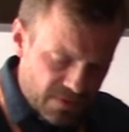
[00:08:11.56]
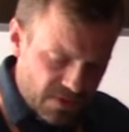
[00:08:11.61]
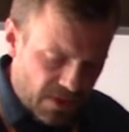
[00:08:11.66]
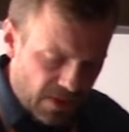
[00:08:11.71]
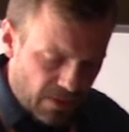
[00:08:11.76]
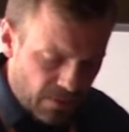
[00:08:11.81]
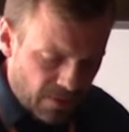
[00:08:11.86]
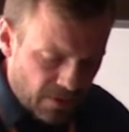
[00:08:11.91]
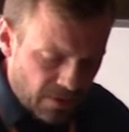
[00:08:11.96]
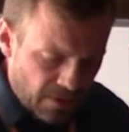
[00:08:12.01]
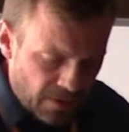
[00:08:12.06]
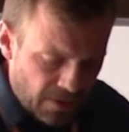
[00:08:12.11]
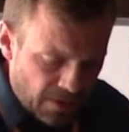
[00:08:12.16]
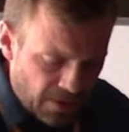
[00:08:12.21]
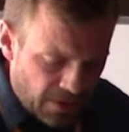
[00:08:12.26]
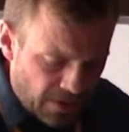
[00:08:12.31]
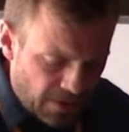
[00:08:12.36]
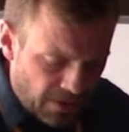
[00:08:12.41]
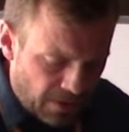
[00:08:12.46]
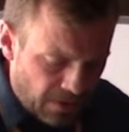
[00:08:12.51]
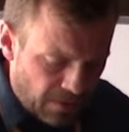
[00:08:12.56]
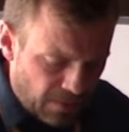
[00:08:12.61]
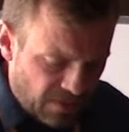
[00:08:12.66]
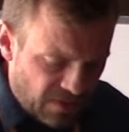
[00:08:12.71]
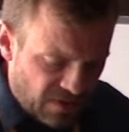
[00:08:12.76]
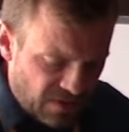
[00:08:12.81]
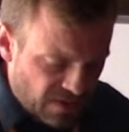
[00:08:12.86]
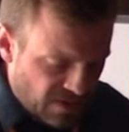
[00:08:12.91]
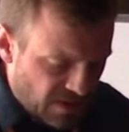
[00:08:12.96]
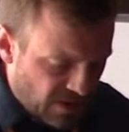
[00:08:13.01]
the tower,
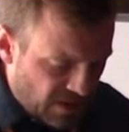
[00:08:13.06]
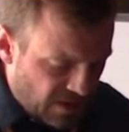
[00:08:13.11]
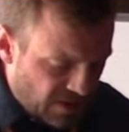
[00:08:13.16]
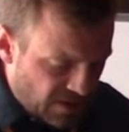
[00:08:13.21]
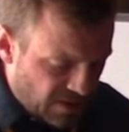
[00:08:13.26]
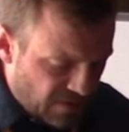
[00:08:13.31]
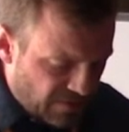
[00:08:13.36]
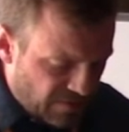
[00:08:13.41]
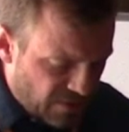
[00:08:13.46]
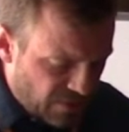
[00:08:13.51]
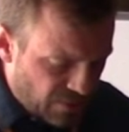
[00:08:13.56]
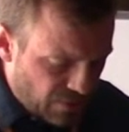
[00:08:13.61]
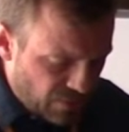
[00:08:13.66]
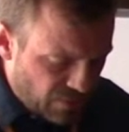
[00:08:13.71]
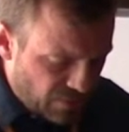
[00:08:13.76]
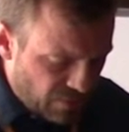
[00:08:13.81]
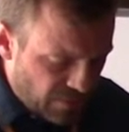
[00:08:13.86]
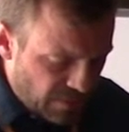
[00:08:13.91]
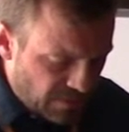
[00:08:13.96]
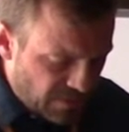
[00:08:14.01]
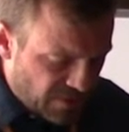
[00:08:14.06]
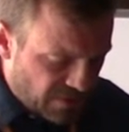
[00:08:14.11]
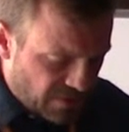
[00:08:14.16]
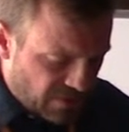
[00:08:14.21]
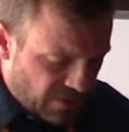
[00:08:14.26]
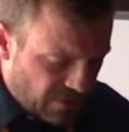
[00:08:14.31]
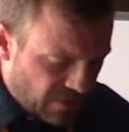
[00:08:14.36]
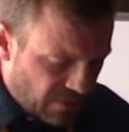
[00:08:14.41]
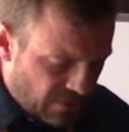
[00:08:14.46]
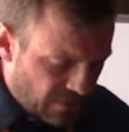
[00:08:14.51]
where the entirety of the 2
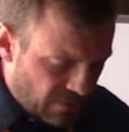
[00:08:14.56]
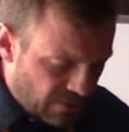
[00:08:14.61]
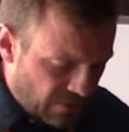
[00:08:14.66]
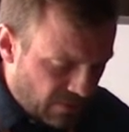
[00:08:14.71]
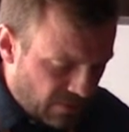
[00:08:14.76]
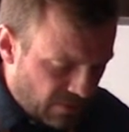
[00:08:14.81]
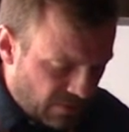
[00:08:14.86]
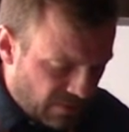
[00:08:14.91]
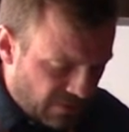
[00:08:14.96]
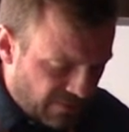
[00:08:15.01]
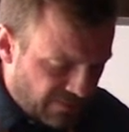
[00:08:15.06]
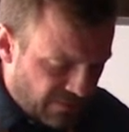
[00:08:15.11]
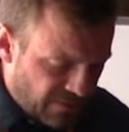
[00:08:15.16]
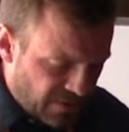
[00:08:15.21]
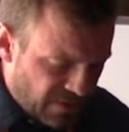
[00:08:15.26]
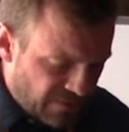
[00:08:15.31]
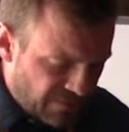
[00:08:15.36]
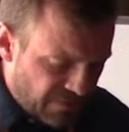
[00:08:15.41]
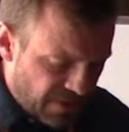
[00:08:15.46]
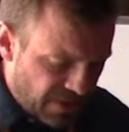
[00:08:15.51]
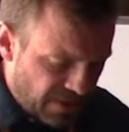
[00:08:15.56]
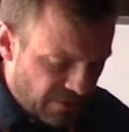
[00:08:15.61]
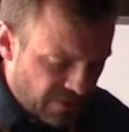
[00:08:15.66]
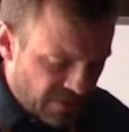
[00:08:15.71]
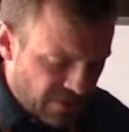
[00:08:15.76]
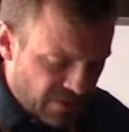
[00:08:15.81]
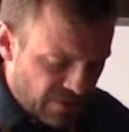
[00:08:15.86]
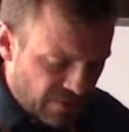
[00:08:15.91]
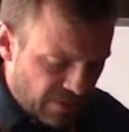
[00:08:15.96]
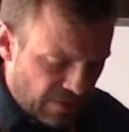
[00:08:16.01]
streams, all of the different
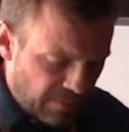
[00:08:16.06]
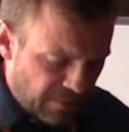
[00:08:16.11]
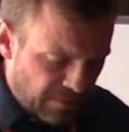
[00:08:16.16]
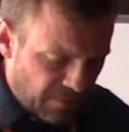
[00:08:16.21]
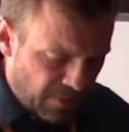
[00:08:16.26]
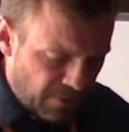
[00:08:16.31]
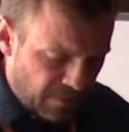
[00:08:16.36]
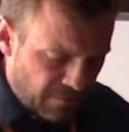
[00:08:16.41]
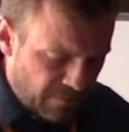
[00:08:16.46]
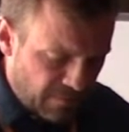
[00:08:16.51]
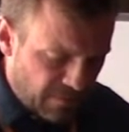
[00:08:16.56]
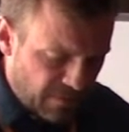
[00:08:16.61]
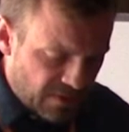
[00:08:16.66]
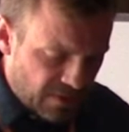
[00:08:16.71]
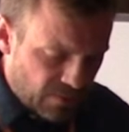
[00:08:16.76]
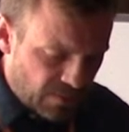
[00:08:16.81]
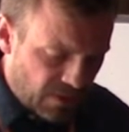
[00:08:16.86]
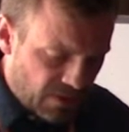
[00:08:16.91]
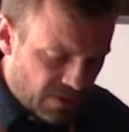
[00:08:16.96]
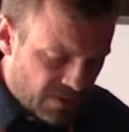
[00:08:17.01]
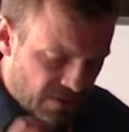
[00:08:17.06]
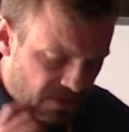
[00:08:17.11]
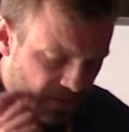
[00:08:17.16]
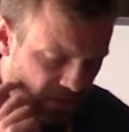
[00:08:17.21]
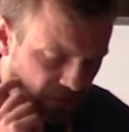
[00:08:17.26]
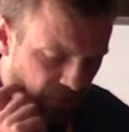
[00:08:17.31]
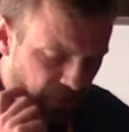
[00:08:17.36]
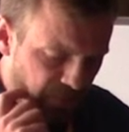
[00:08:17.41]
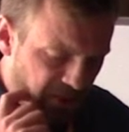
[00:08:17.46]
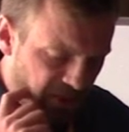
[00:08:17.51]
areas described above, as well as
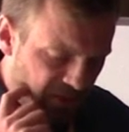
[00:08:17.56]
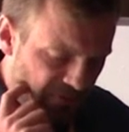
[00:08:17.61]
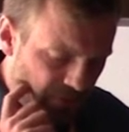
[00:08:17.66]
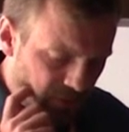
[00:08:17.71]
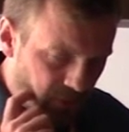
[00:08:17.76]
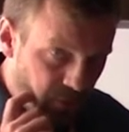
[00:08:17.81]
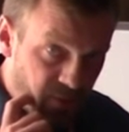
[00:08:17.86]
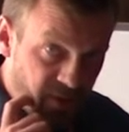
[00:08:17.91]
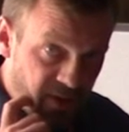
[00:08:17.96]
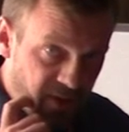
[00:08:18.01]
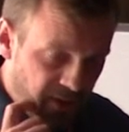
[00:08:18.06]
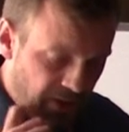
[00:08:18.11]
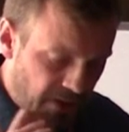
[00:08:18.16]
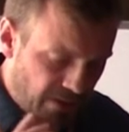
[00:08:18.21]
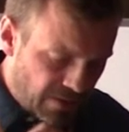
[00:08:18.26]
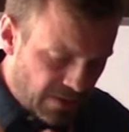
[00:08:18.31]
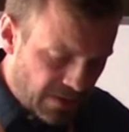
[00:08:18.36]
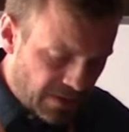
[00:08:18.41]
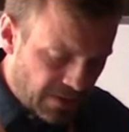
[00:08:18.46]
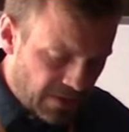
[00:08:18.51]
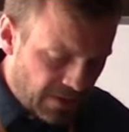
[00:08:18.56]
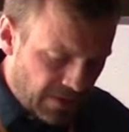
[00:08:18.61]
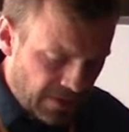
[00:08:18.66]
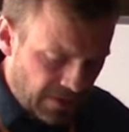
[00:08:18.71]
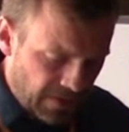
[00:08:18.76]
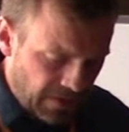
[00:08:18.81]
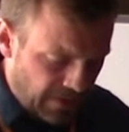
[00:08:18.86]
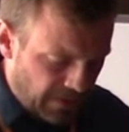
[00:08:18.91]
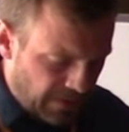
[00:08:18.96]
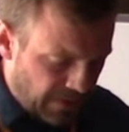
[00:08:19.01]
a good part of the lowland area,
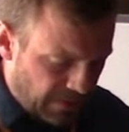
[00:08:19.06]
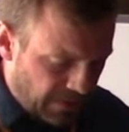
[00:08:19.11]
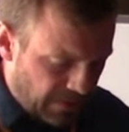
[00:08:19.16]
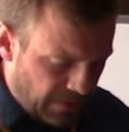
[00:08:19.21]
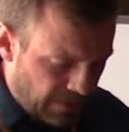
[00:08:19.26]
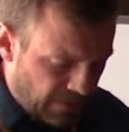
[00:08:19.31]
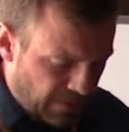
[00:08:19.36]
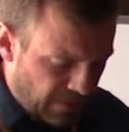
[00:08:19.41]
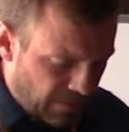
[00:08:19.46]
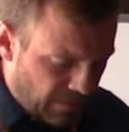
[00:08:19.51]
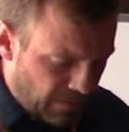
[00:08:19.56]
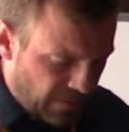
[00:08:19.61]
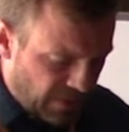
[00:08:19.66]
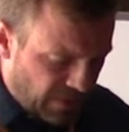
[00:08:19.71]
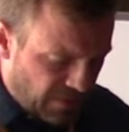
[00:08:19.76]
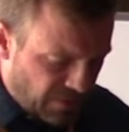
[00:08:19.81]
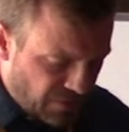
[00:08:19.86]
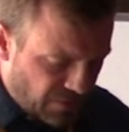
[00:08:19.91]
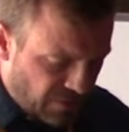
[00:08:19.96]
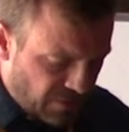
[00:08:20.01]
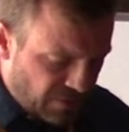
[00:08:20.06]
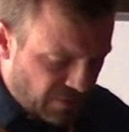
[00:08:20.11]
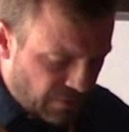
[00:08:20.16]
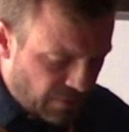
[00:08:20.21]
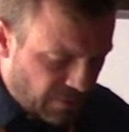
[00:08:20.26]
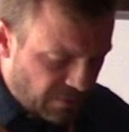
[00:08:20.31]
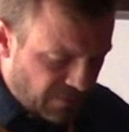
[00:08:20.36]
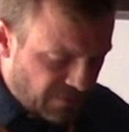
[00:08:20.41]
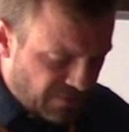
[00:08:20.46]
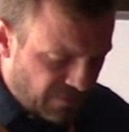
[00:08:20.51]
where the conjoined
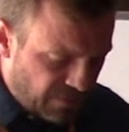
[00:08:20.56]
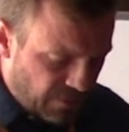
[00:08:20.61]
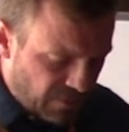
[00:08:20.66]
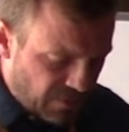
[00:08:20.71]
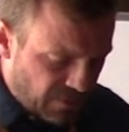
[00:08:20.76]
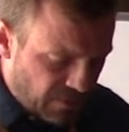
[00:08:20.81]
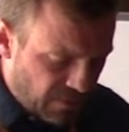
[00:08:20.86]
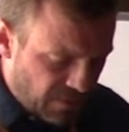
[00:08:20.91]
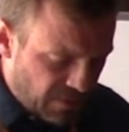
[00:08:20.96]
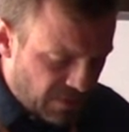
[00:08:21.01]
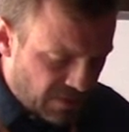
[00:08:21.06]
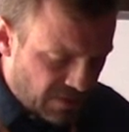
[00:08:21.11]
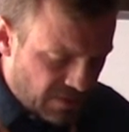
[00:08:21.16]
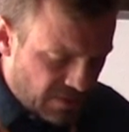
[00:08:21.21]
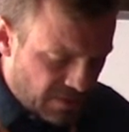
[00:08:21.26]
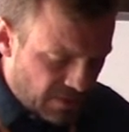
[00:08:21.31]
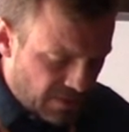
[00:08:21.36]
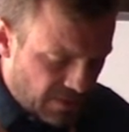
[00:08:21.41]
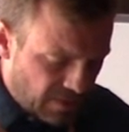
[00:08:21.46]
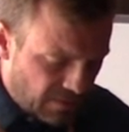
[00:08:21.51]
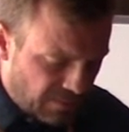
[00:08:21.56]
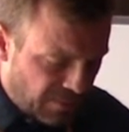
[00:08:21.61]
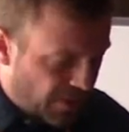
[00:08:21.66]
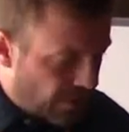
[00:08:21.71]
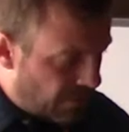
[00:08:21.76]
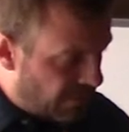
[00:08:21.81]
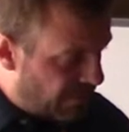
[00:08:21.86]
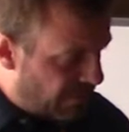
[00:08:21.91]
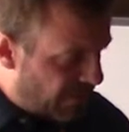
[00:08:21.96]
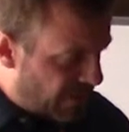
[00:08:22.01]
streams flow towards,
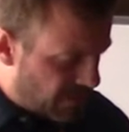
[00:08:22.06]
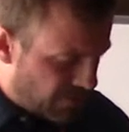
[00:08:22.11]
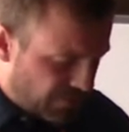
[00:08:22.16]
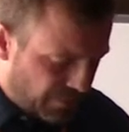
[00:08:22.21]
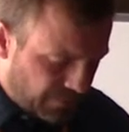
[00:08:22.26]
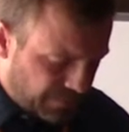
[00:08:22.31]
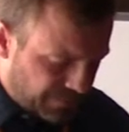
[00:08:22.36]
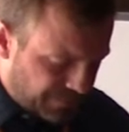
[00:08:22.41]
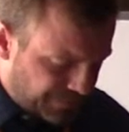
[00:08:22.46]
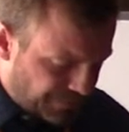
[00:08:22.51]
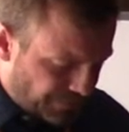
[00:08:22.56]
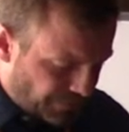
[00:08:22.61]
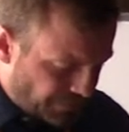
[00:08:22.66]
become invisible.